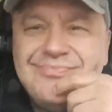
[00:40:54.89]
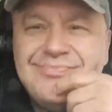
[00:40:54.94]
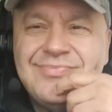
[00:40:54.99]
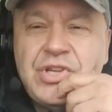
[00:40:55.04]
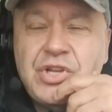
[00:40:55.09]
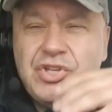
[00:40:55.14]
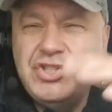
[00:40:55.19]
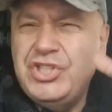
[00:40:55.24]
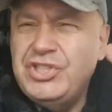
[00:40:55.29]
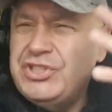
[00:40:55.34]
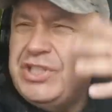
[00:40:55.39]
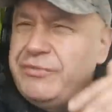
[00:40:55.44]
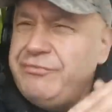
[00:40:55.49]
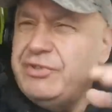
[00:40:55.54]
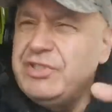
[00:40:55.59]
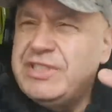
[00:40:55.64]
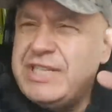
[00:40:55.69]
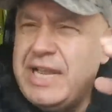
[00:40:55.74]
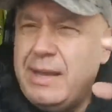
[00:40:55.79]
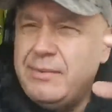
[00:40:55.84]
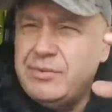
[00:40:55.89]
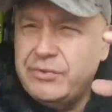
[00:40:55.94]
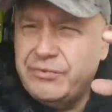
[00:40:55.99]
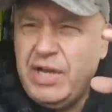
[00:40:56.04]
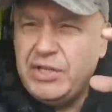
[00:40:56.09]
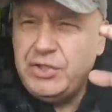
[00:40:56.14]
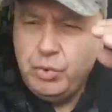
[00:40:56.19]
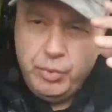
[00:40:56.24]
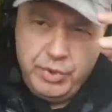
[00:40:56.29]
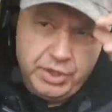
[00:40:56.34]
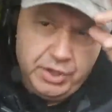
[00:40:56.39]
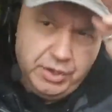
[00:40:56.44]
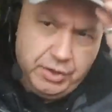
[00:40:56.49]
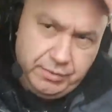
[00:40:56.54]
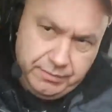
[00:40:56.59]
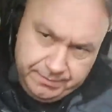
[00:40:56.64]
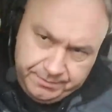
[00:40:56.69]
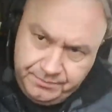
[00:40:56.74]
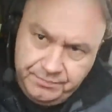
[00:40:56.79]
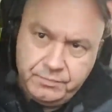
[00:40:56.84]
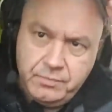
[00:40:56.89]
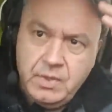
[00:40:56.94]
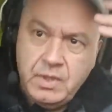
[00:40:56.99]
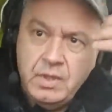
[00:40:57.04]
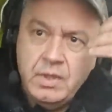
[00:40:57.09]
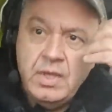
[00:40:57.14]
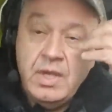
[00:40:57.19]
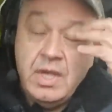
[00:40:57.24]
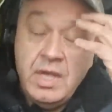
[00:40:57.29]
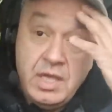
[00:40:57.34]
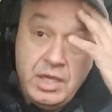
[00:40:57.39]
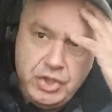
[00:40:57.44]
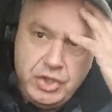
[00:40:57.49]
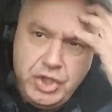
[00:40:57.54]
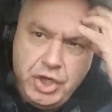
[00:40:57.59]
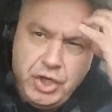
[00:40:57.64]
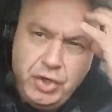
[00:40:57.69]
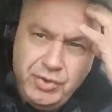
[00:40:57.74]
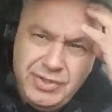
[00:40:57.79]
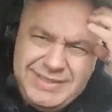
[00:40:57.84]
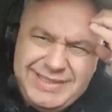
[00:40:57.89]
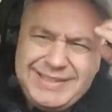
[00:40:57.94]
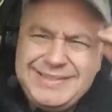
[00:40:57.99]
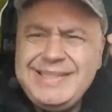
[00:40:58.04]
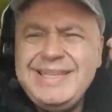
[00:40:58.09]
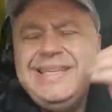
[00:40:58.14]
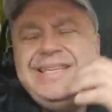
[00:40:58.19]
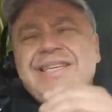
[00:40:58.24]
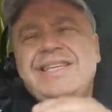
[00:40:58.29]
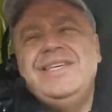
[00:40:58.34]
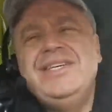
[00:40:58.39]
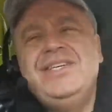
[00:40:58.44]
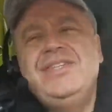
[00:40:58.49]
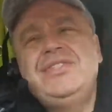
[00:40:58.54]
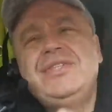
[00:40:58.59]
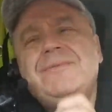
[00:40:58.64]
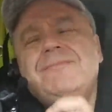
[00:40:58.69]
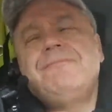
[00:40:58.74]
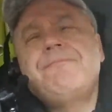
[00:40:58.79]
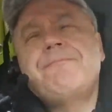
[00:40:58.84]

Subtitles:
Because there's different times around the world. The thing is,